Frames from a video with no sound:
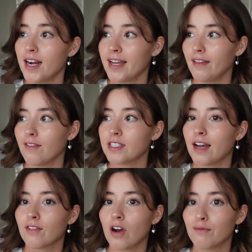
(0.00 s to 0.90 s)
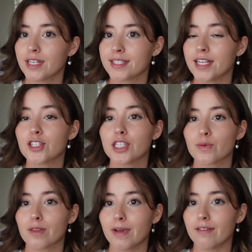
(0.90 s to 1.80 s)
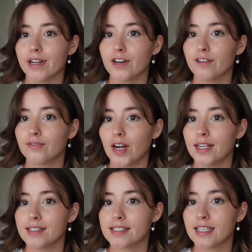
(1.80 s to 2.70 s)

I love to have conversations with my reader friends